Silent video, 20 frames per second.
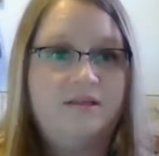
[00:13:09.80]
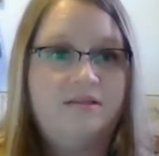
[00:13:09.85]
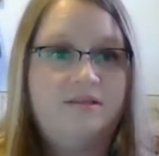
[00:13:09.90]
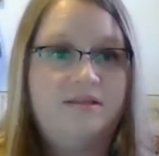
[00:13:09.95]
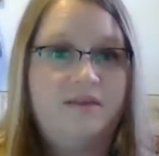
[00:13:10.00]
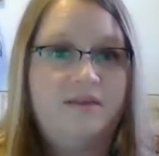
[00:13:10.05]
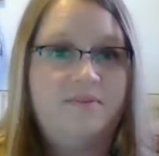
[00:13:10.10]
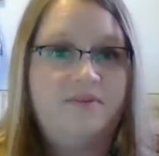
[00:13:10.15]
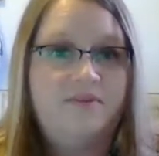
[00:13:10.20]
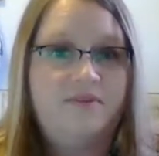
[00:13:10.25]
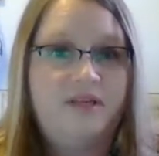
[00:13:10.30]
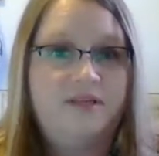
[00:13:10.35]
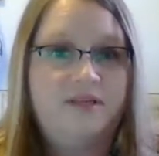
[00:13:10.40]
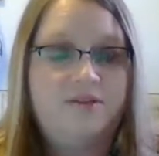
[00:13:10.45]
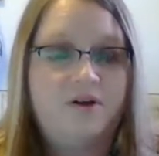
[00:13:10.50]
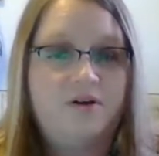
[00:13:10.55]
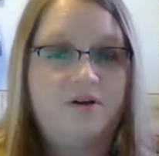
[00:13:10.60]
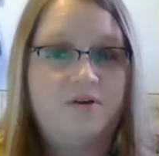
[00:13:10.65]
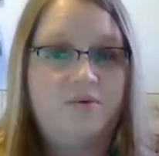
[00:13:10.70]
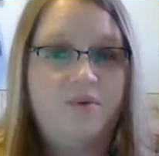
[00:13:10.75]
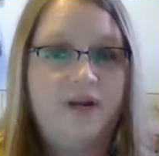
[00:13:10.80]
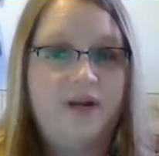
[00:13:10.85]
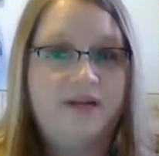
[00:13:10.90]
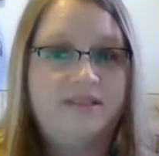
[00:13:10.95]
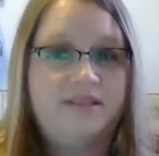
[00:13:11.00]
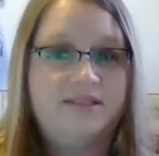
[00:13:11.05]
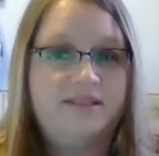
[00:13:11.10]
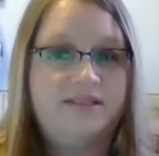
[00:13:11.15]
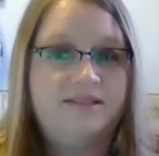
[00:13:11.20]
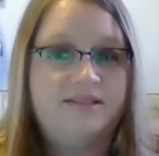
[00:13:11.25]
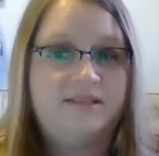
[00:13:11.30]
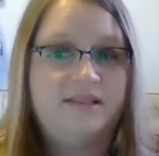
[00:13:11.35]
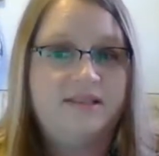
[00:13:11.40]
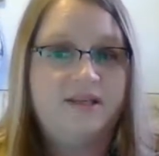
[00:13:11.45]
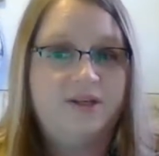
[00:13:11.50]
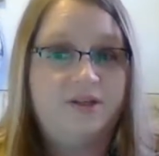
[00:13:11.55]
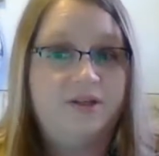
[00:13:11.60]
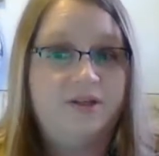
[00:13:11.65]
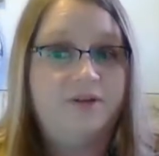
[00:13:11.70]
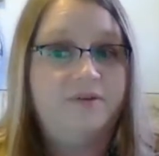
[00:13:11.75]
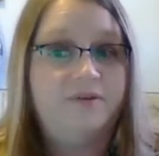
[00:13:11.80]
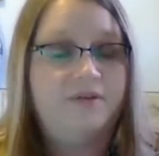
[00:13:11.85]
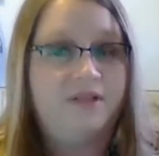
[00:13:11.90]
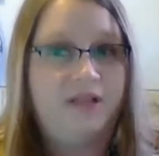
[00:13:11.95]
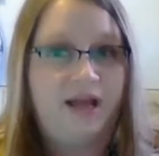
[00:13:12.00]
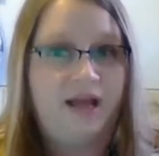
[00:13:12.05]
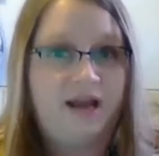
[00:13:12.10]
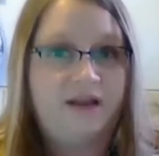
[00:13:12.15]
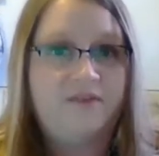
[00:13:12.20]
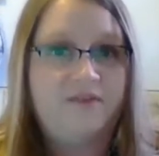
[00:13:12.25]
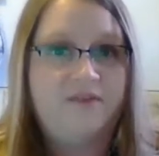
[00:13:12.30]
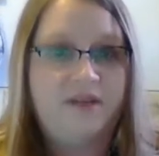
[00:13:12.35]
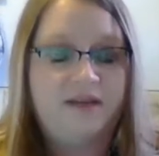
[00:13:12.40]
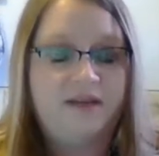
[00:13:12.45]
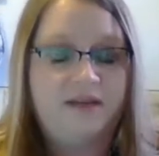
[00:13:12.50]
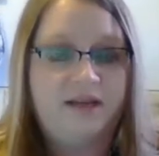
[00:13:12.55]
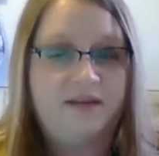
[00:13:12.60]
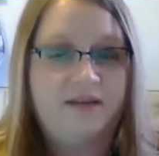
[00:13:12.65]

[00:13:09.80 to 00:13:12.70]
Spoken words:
Some of the internal weaknesses include the lack of the